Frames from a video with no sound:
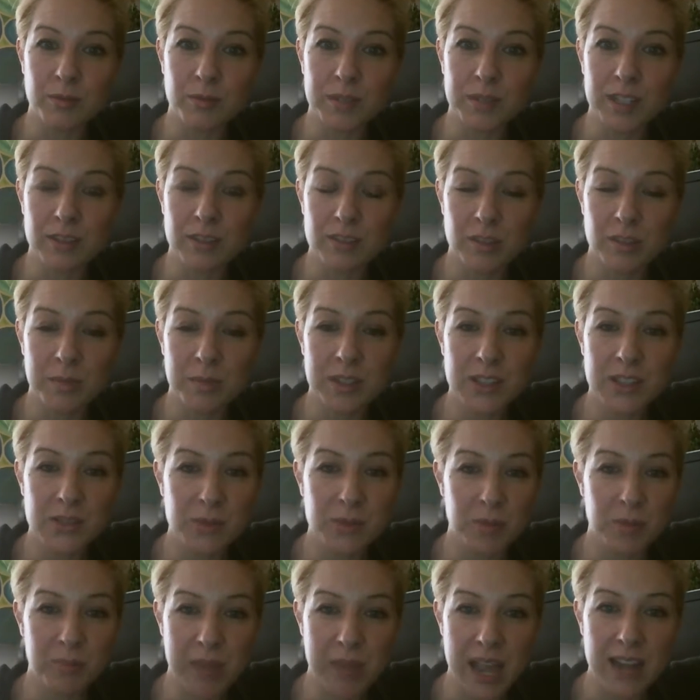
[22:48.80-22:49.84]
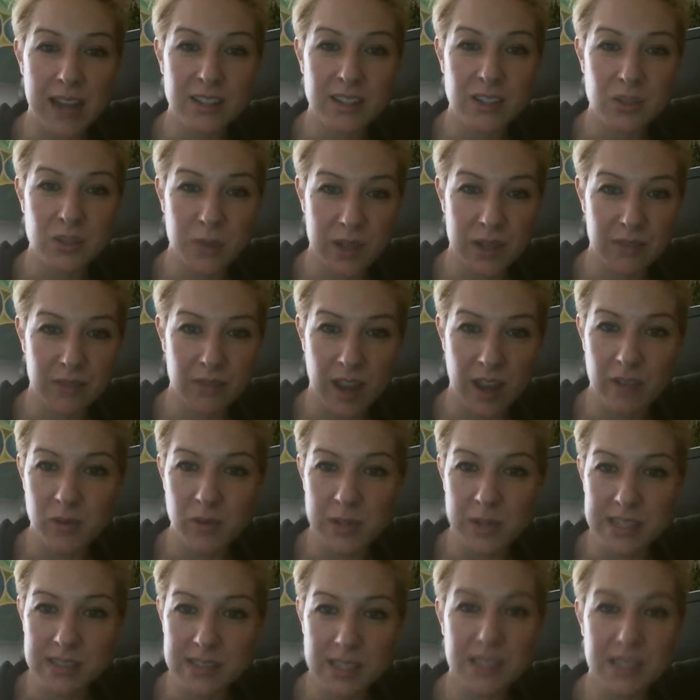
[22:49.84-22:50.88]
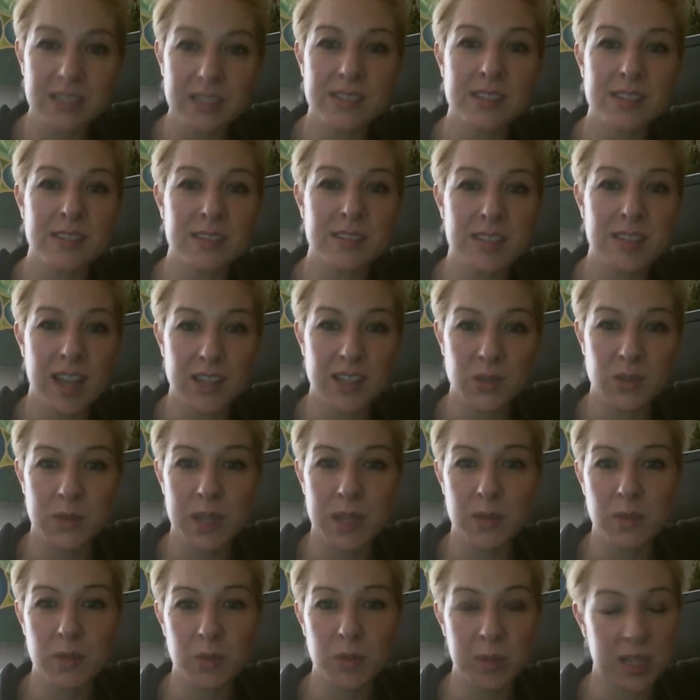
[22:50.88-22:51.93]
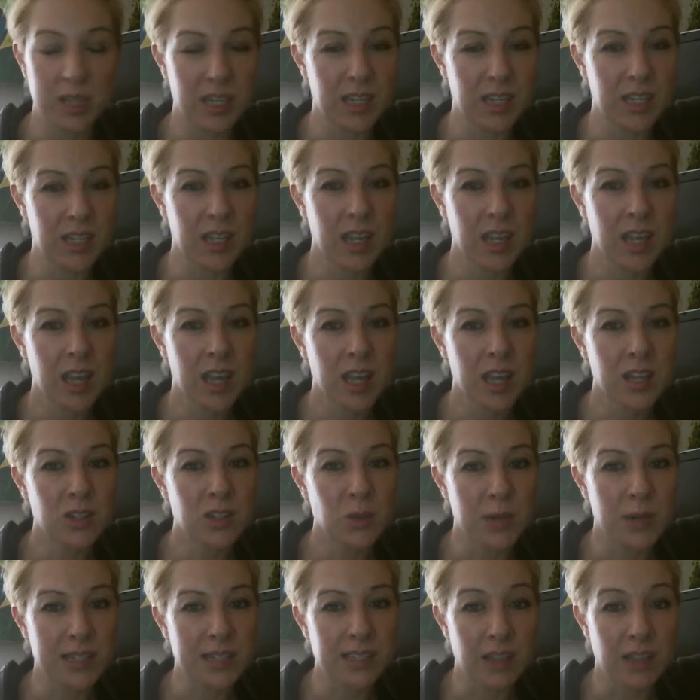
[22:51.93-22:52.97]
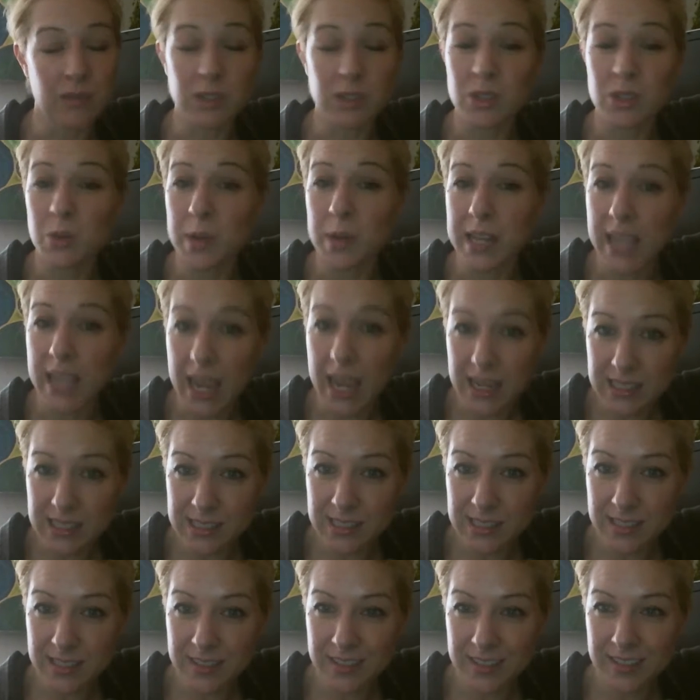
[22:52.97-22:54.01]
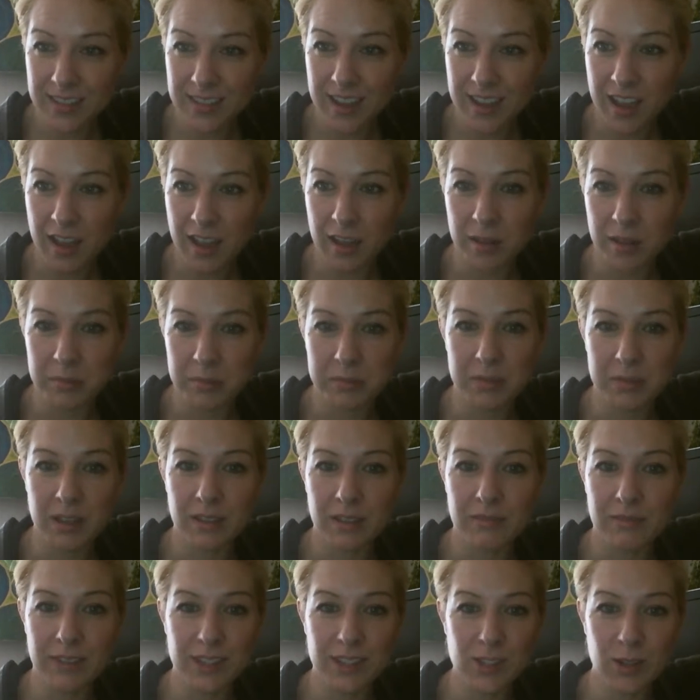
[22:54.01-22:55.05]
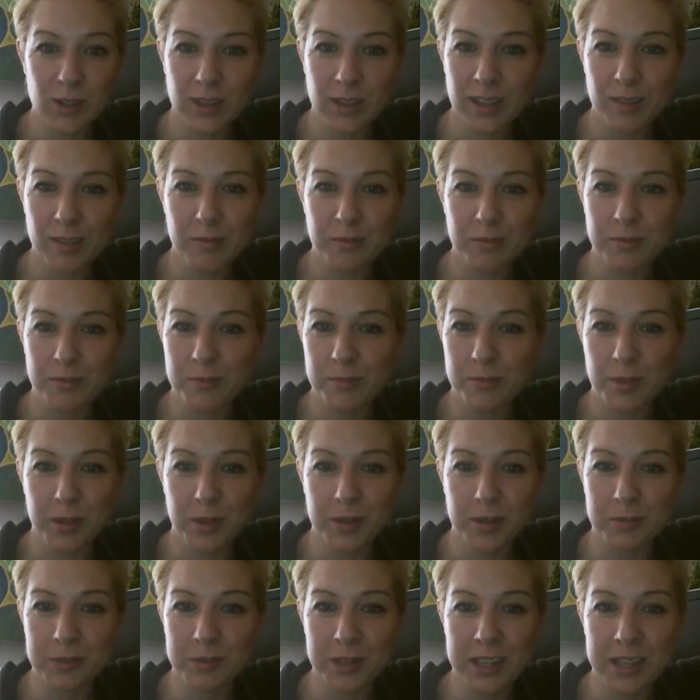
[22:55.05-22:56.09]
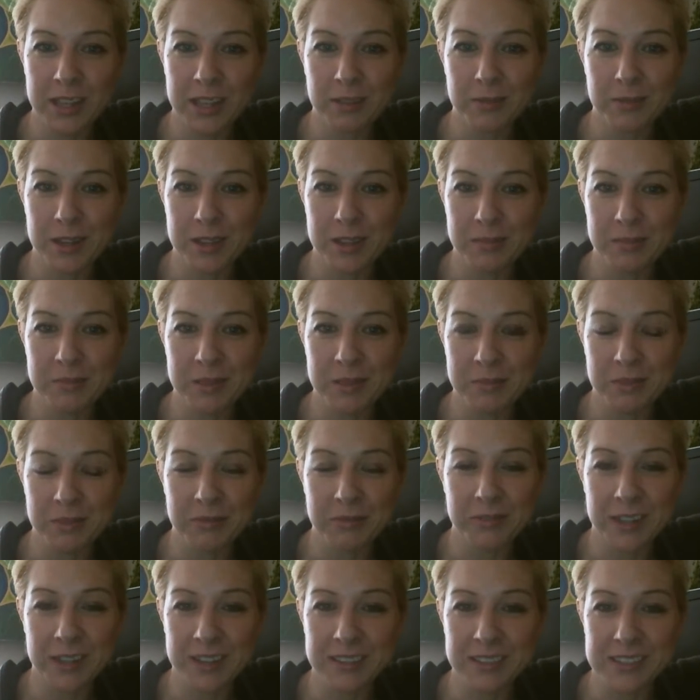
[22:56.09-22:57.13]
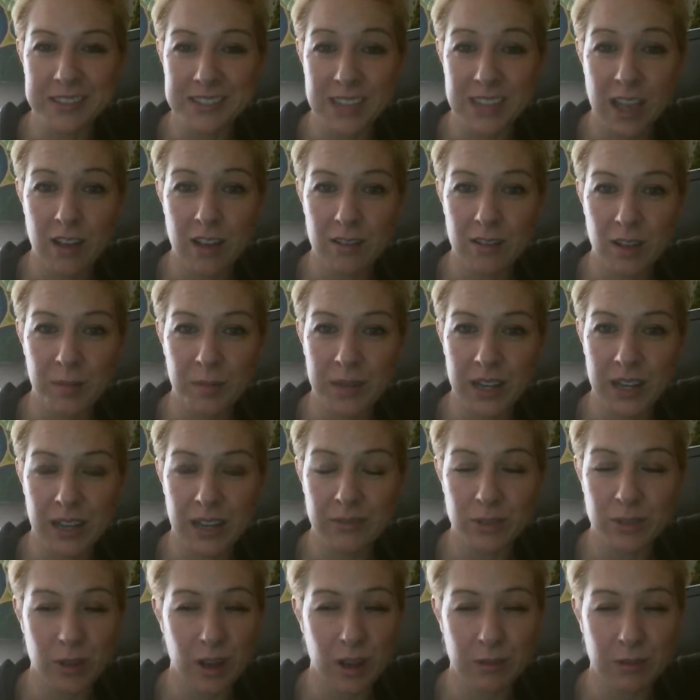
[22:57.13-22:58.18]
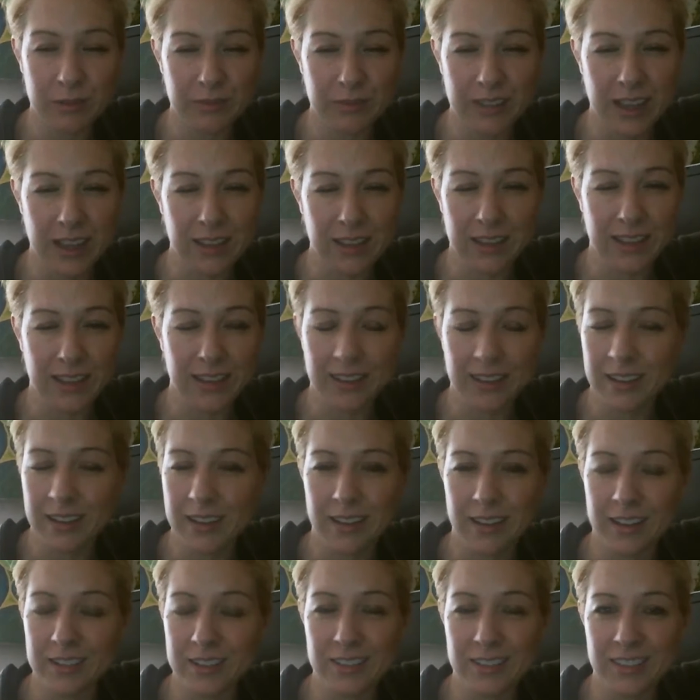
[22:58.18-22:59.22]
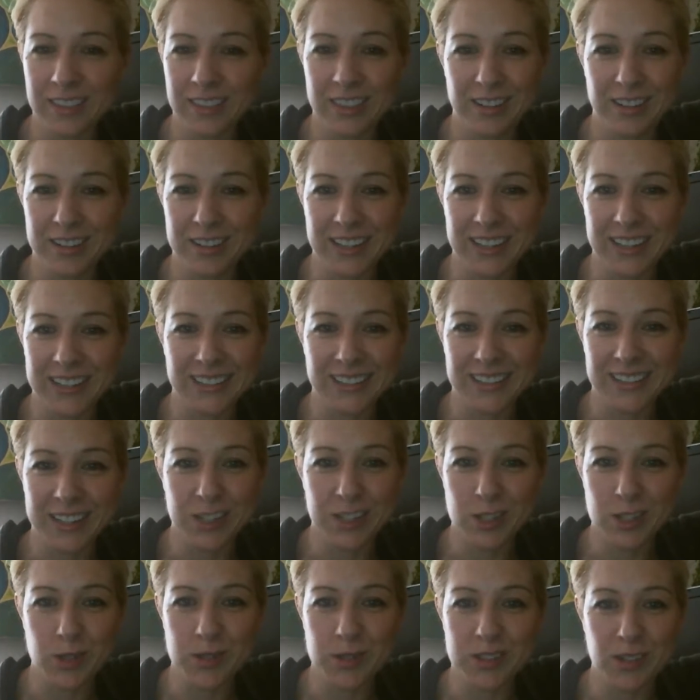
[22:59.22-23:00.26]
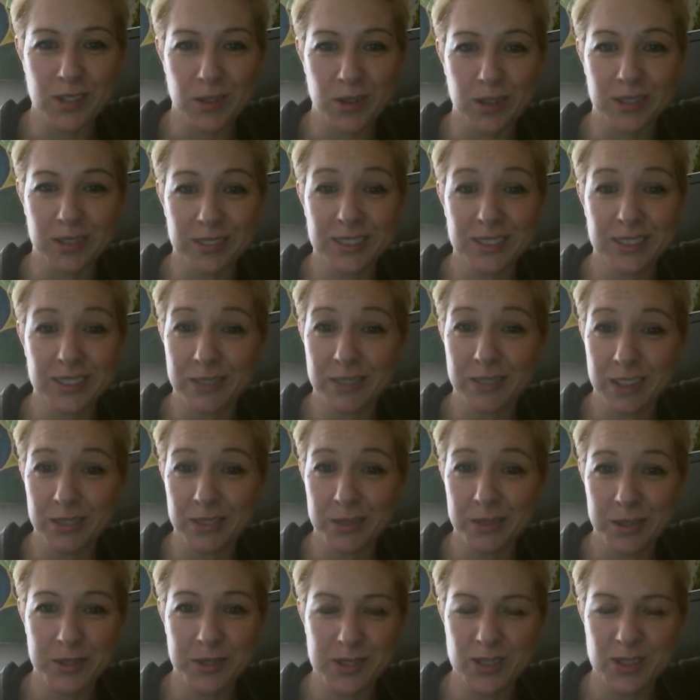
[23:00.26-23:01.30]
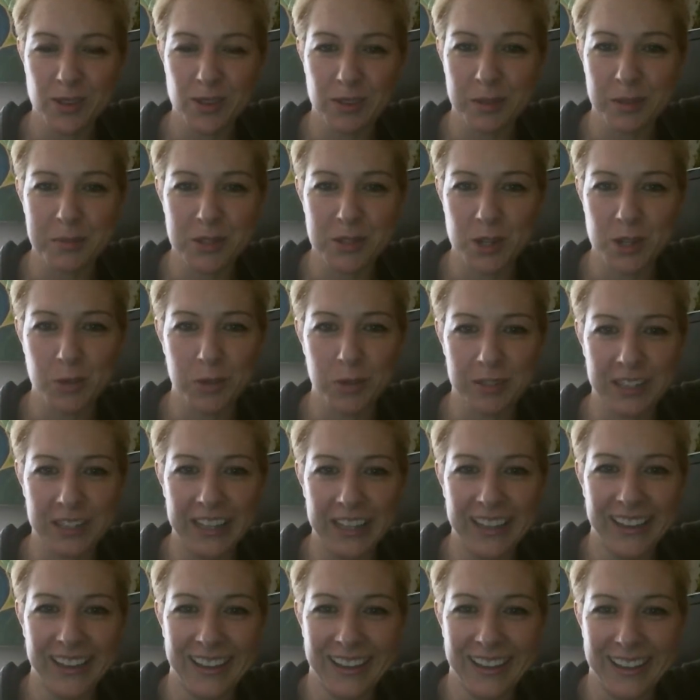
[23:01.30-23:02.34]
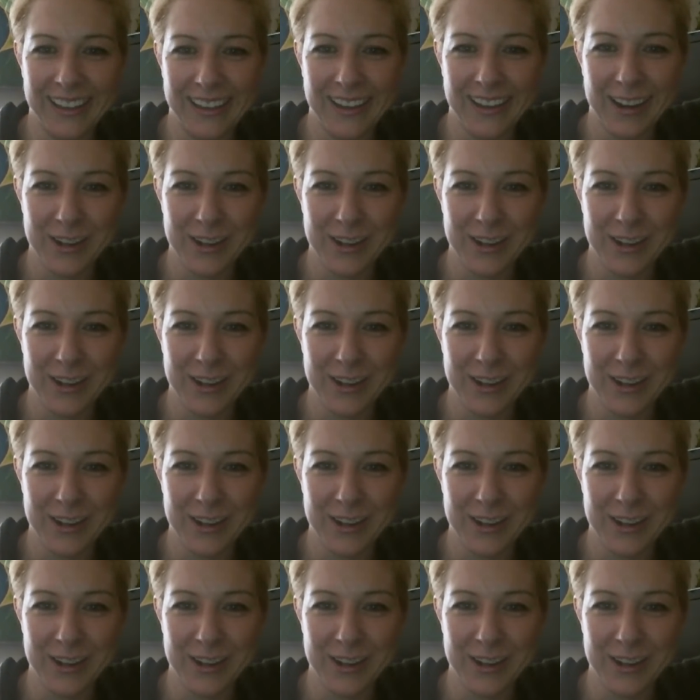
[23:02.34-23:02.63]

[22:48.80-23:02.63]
we are trimming this one back to 25, 26. Next week will be 27, 28. Eventually, we'll hit a rhythm, and we'll figure this out. I mean, after all, we've got like 130 issues total to run through, so I'm sure we'll hit